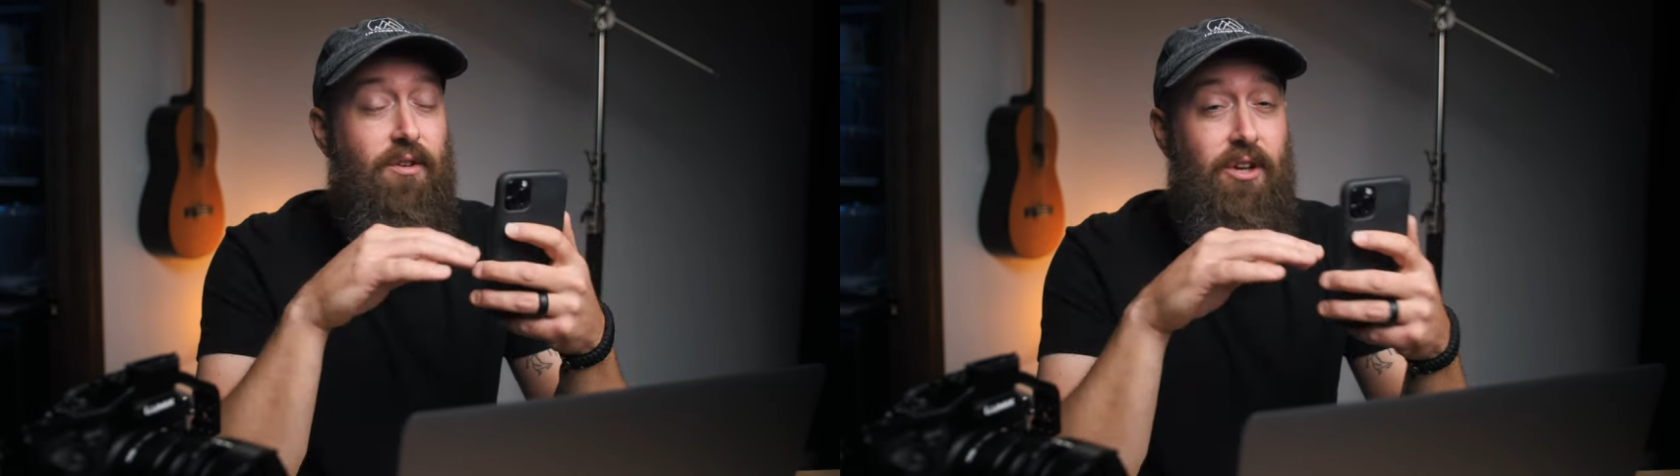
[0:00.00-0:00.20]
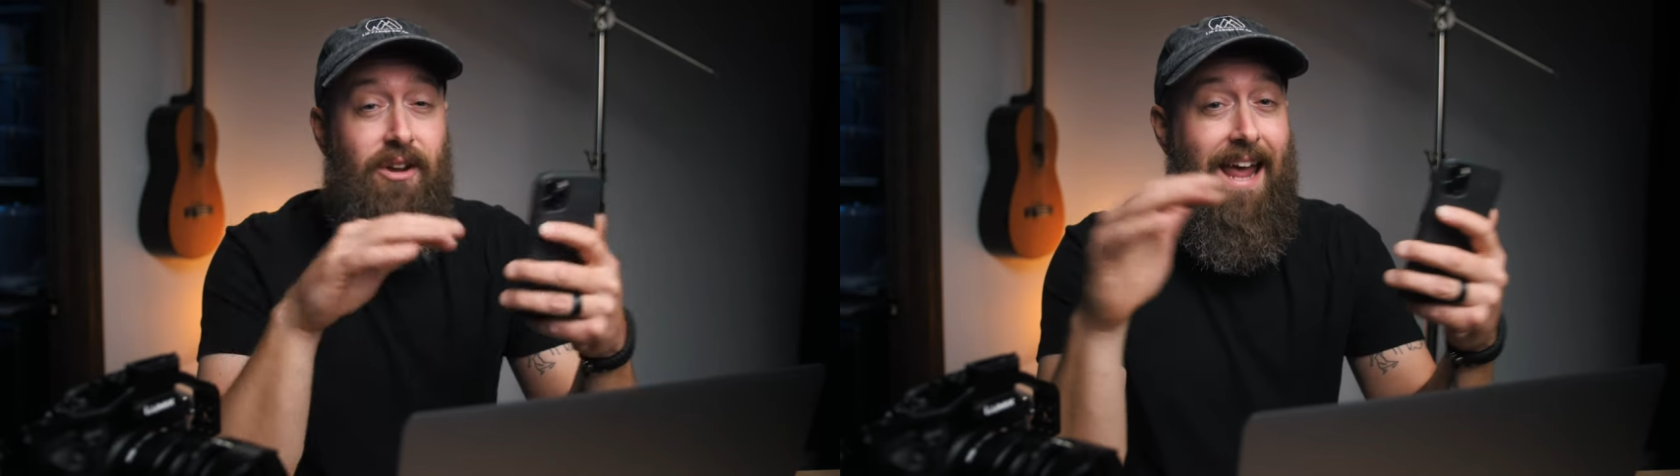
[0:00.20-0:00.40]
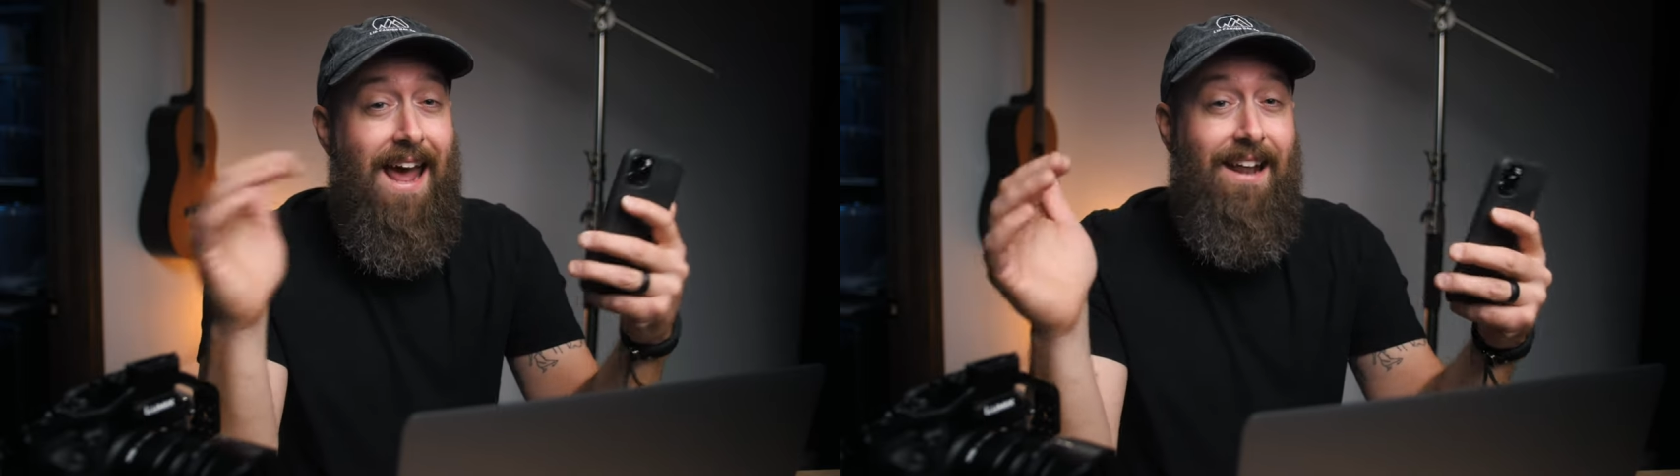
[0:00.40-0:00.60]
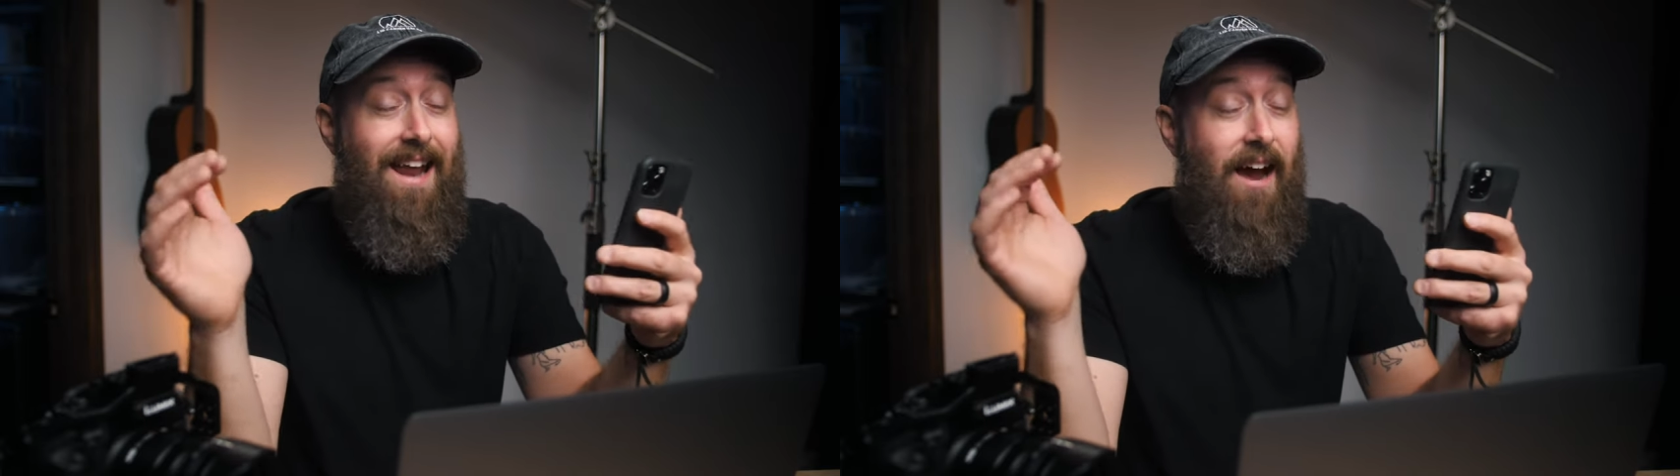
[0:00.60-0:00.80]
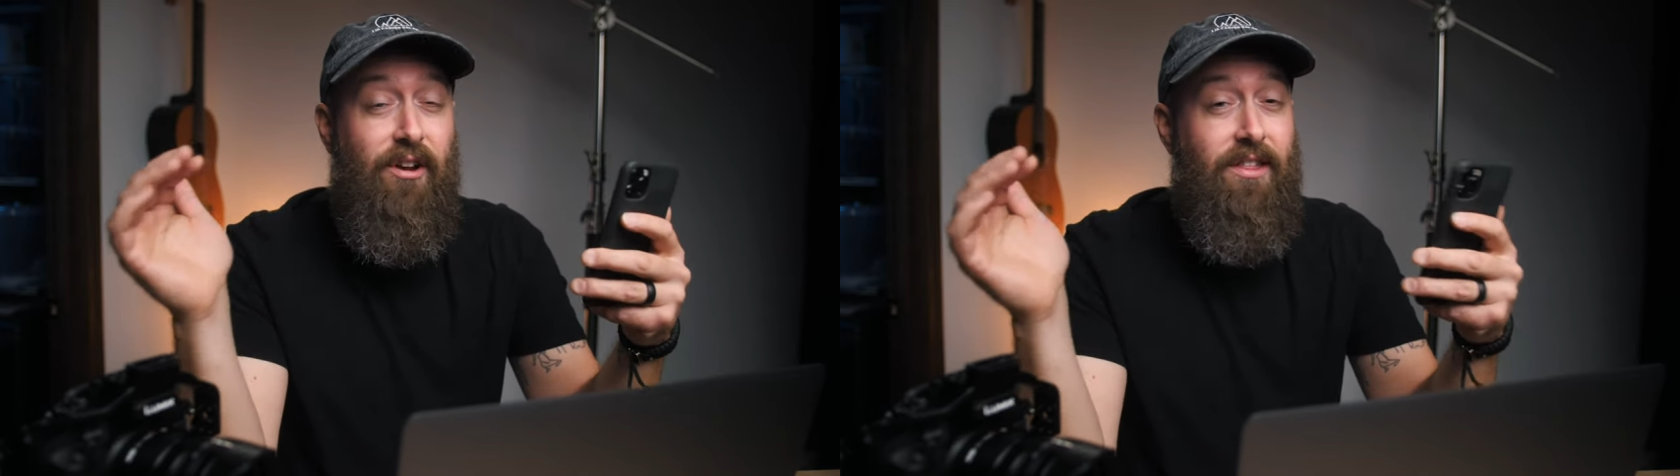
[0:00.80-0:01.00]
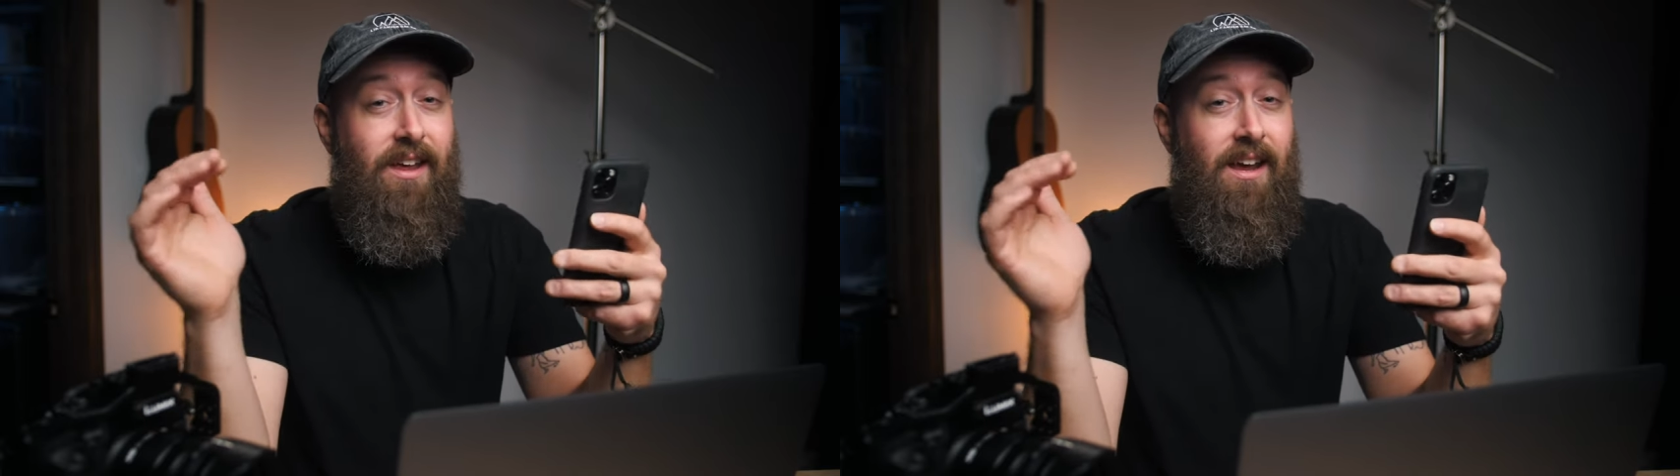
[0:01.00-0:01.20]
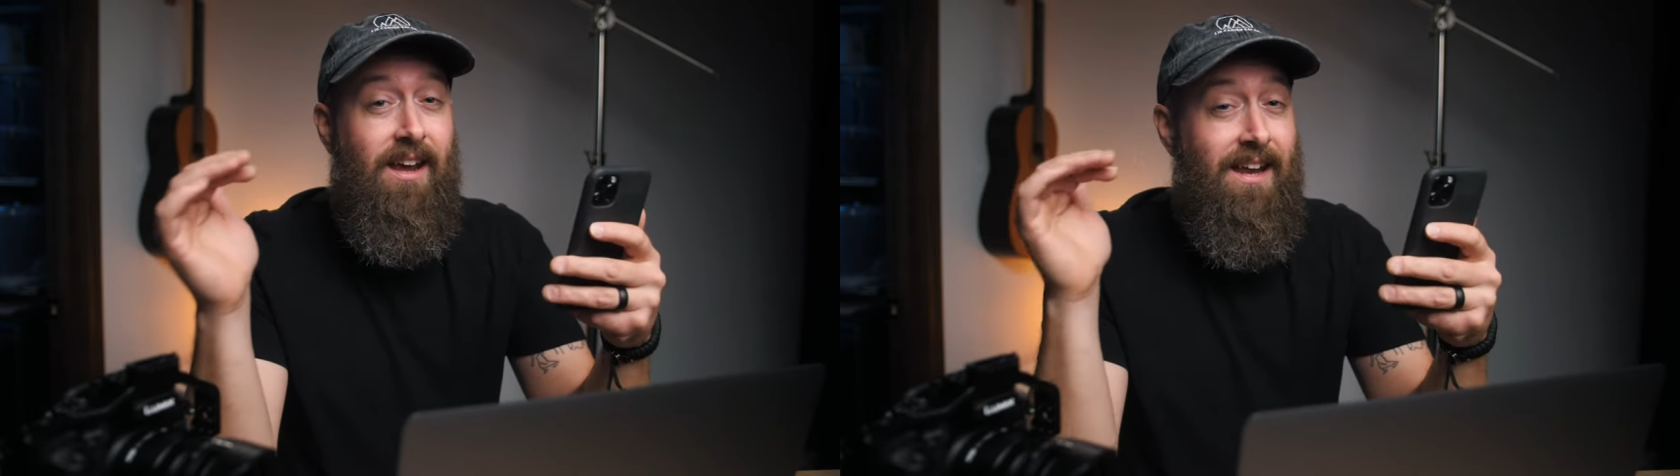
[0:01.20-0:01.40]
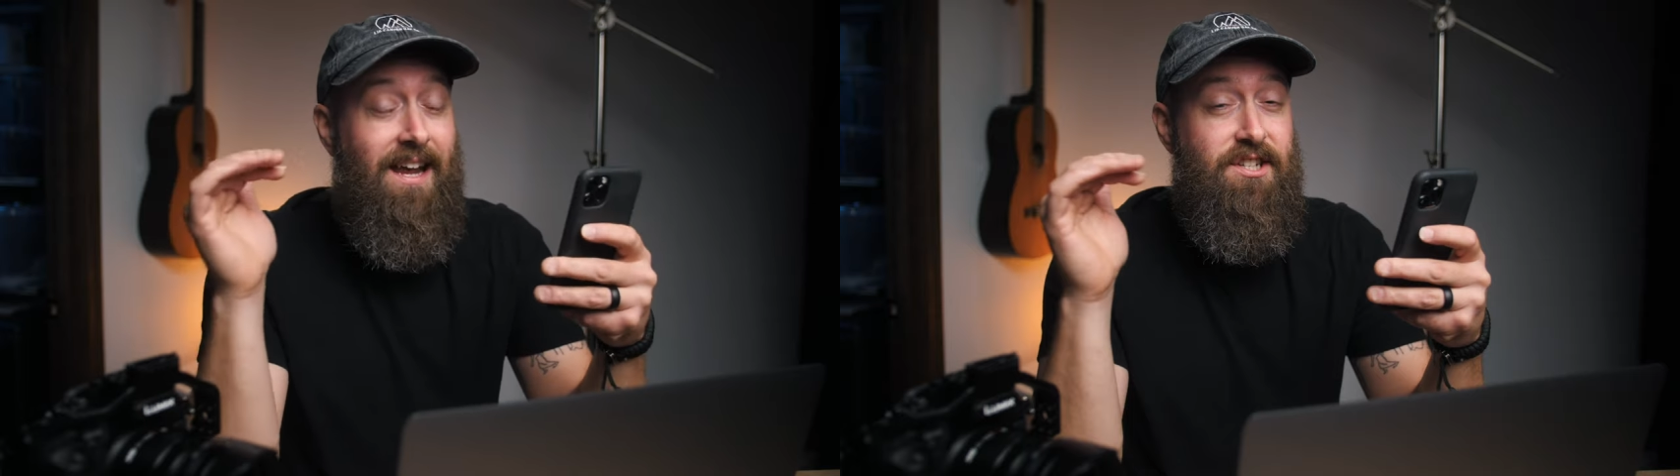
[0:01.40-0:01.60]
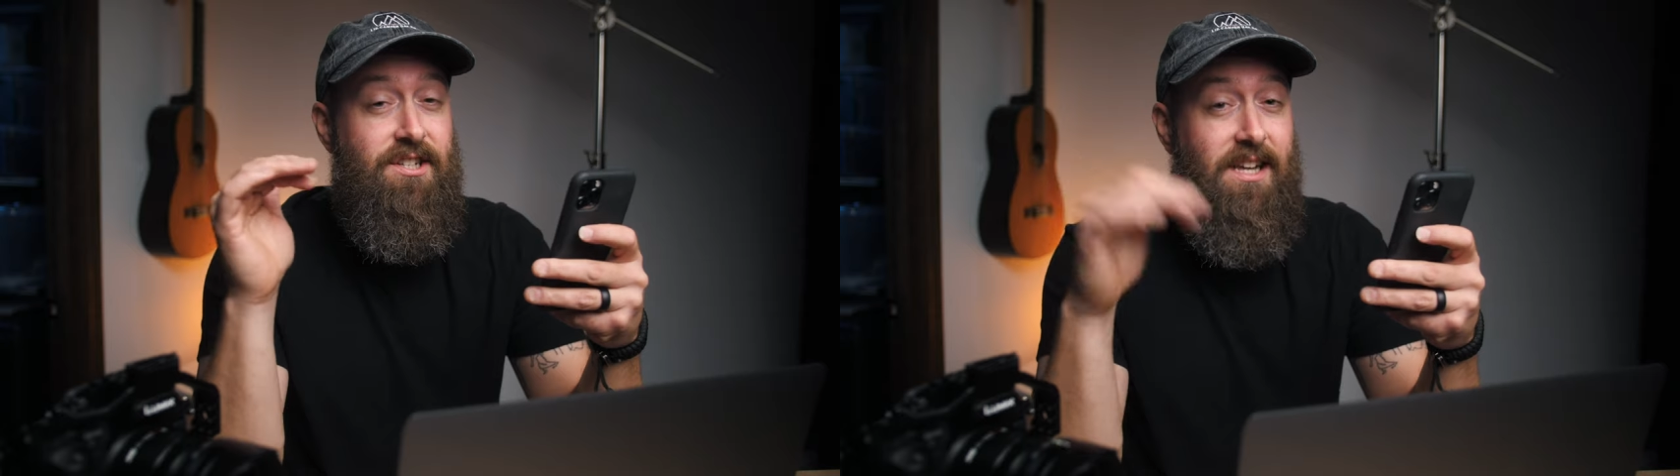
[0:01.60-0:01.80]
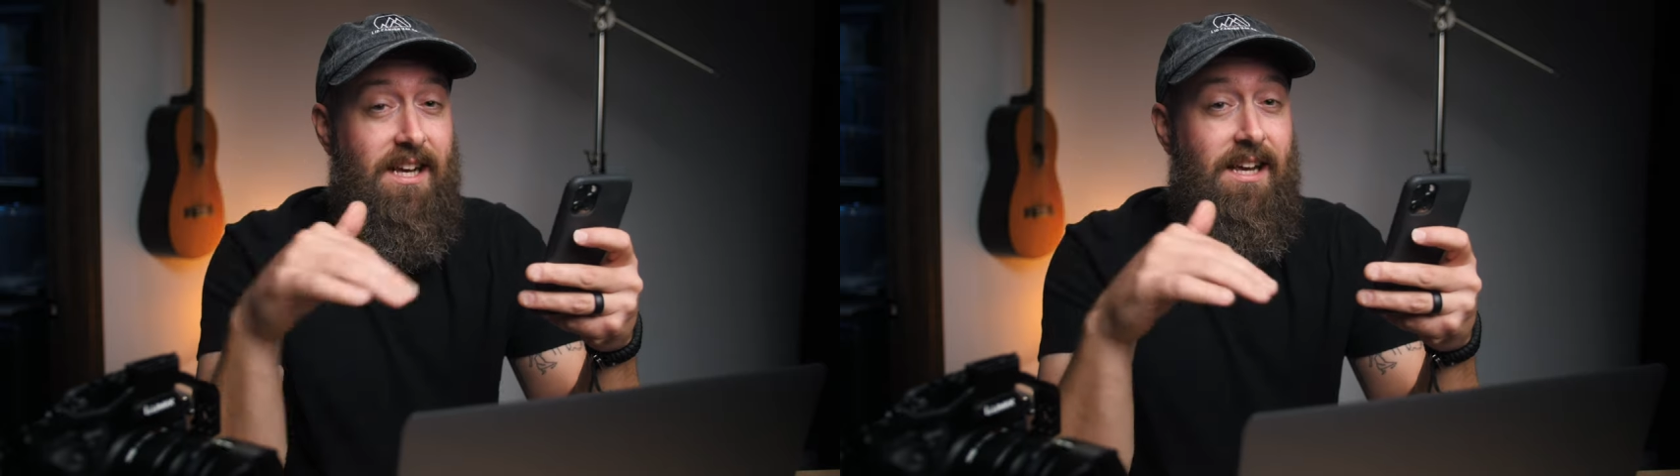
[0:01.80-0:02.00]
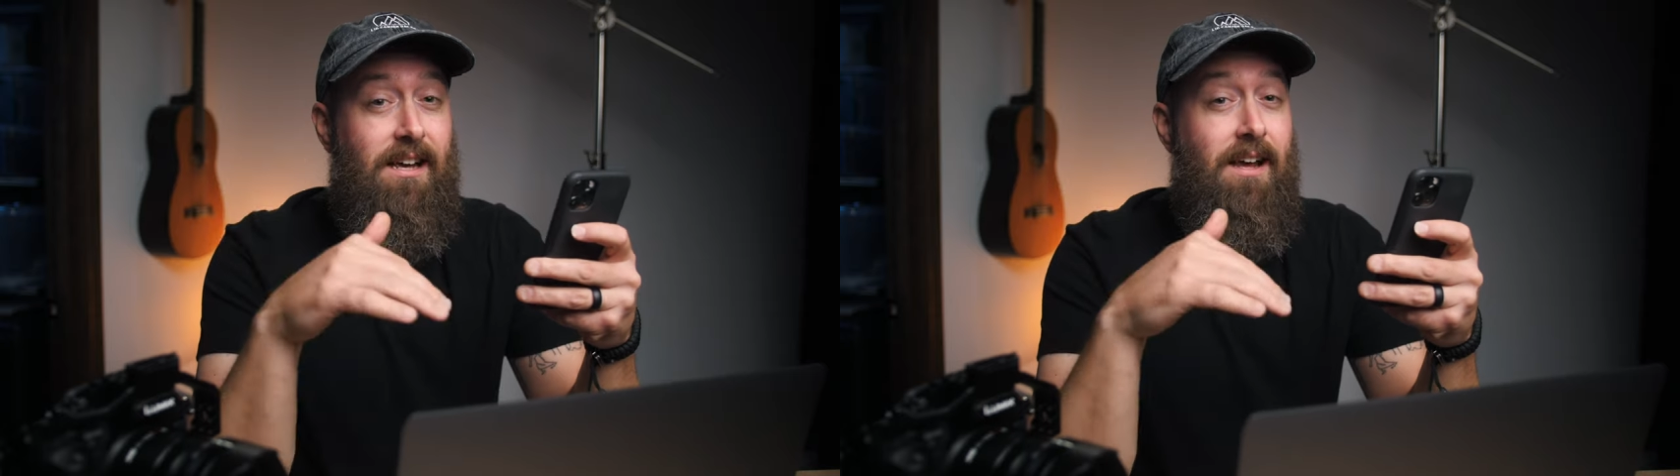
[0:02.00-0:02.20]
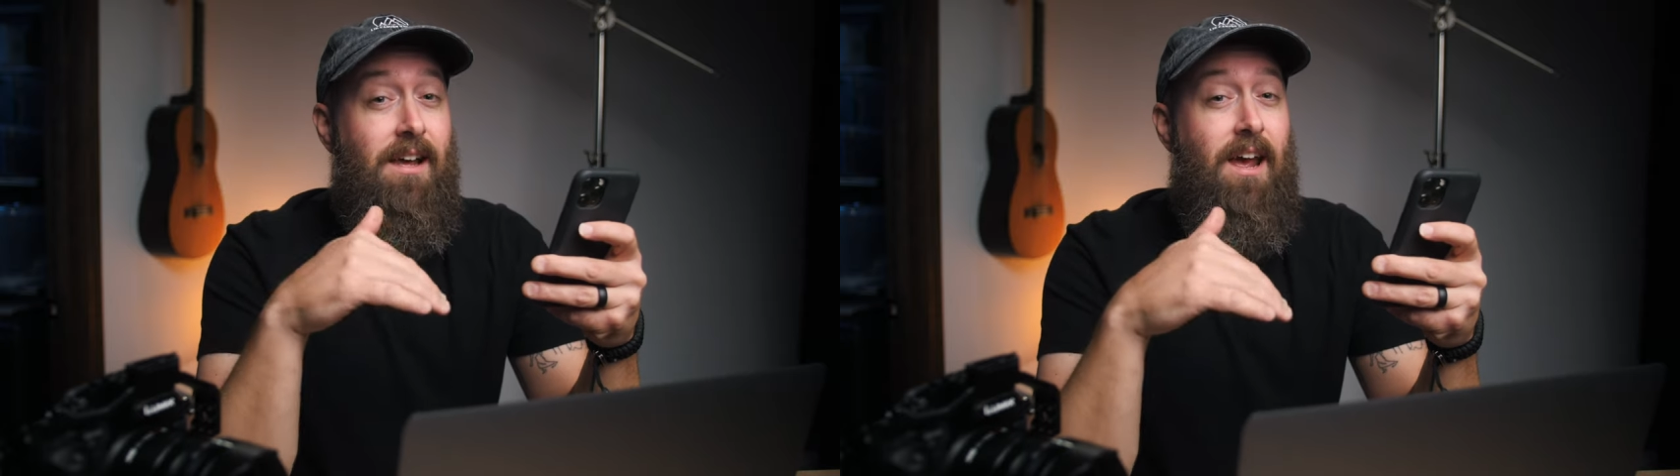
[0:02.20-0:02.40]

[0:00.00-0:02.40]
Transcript: So you can edit everything in H D,